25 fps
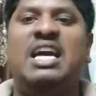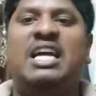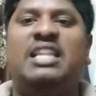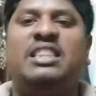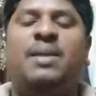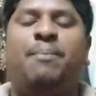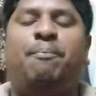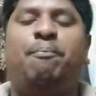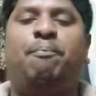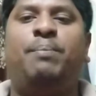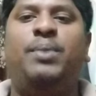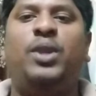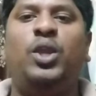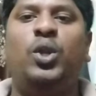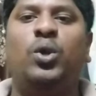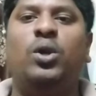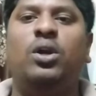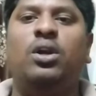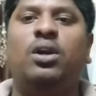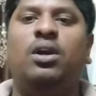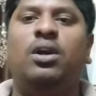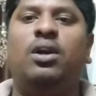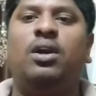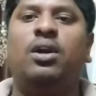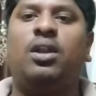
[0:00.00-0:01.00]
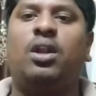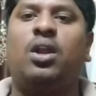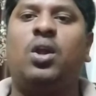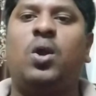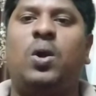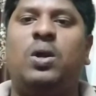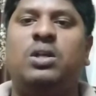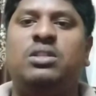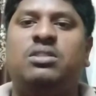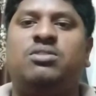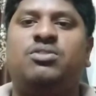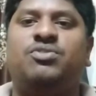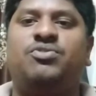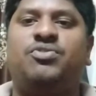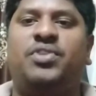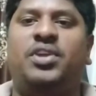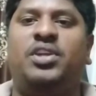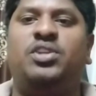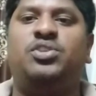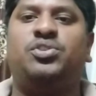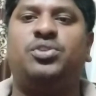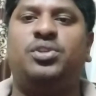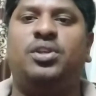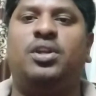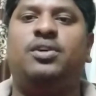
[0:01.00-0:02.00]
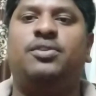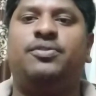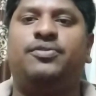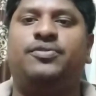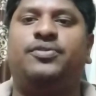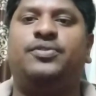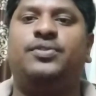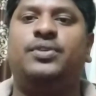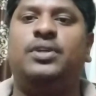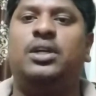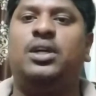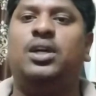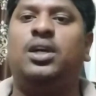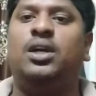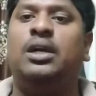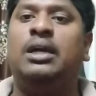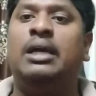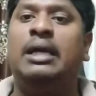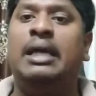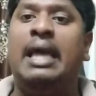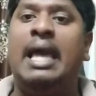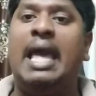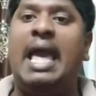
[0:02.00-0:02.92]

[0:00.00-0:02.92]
the pure concentration of